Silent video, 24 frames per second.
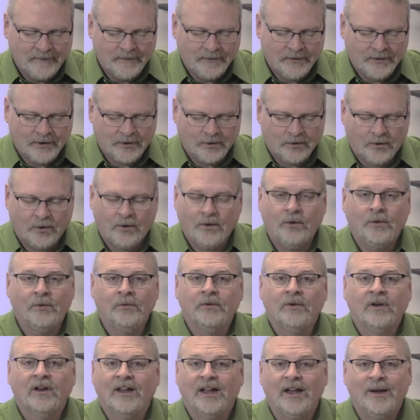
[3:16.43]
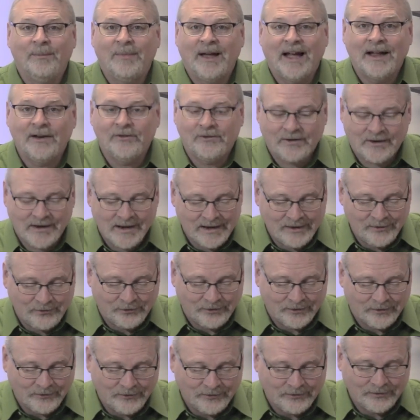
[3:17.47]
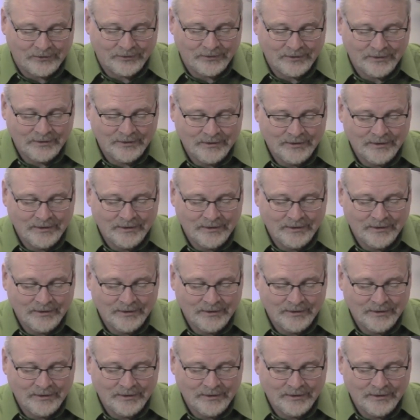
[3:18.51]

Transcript: their own imaginations.